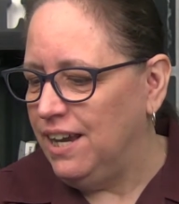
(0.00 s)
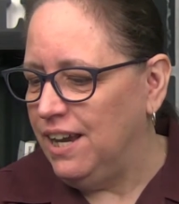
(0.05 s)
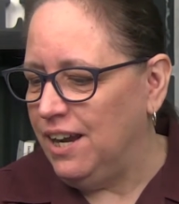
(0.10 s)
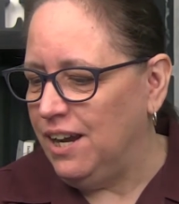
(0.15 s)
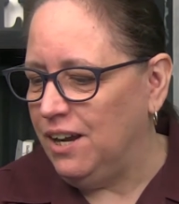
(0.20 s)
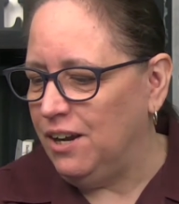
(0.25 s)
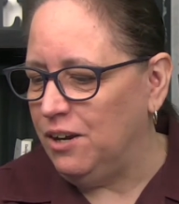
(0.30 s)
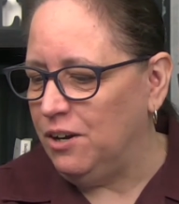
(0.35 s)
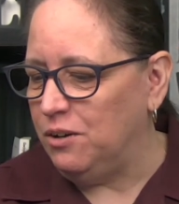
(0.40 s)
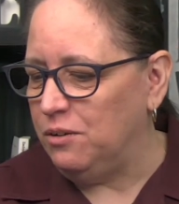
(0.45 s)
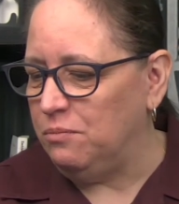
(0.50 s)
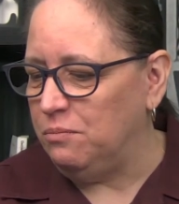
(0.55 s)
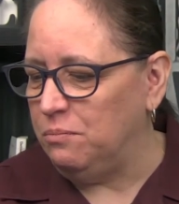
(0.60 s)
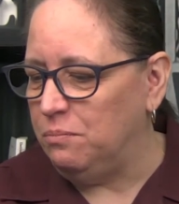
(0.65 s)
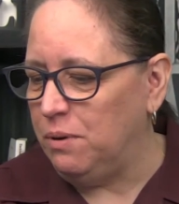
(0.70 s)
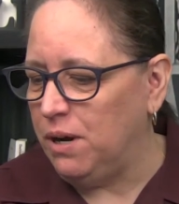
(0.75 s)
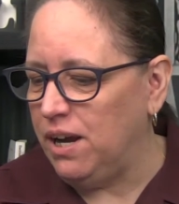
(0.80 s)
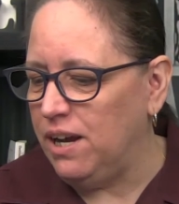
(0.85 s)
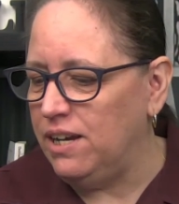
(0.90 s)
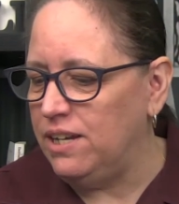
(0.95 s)

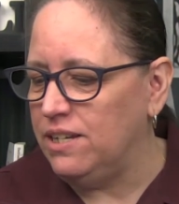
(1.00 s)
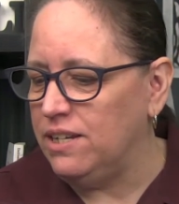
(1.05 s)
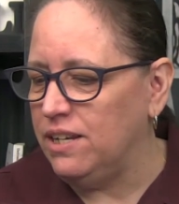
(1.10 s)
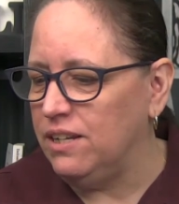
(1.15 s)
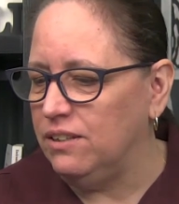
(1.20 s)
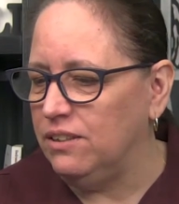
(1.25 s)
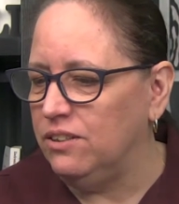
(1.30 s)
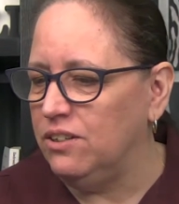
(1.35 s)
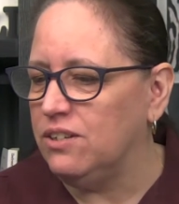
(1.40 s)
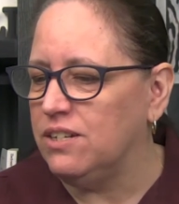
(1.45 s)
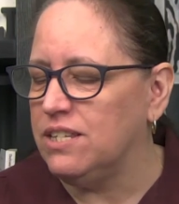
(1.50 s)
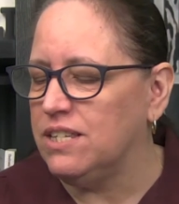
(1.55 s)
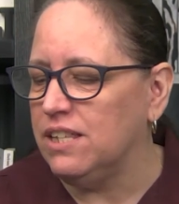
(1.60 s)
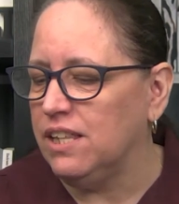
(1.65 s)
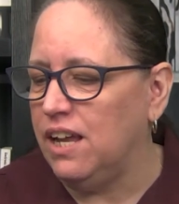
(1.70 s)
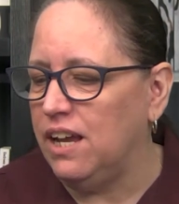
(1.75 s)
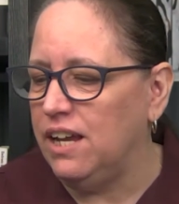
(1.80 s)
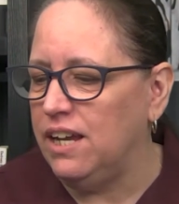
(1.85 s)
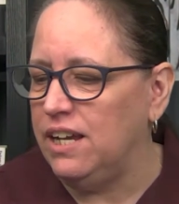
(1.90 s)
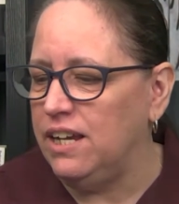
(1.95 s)
But it looks
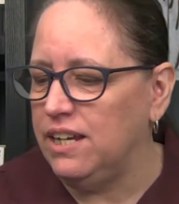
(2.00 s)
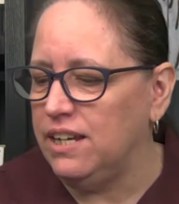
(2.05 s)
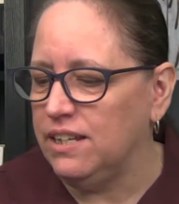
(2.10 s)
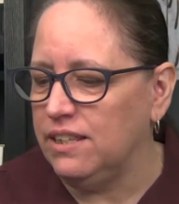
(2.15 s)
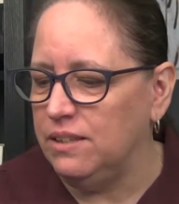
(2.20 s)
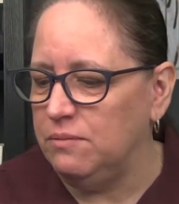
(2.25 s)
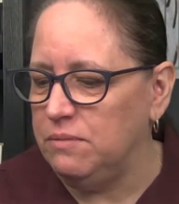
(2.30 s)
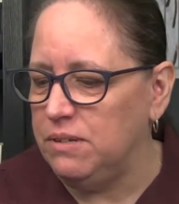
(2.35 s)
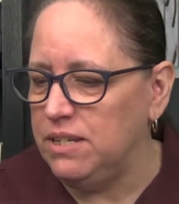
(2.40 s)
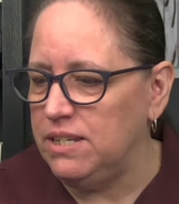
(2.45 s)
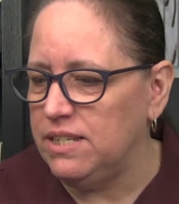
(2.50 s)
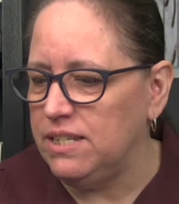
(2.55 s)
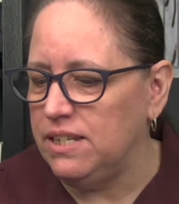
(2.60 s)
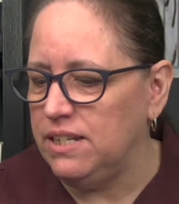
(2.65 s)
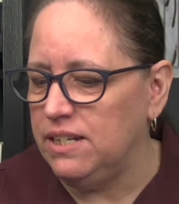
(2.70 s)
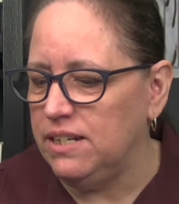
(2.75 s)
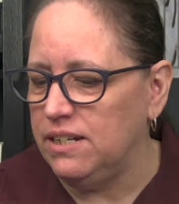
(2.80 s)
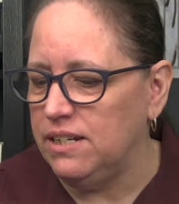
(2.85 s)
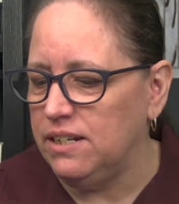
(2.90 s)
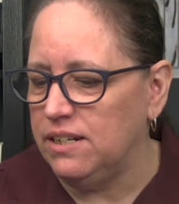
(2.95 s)
like, let me see
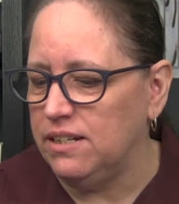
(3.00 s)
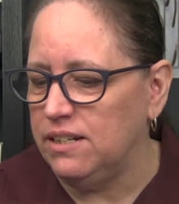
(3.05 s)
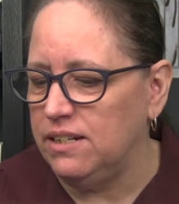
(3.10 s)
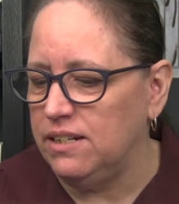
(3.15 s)
here.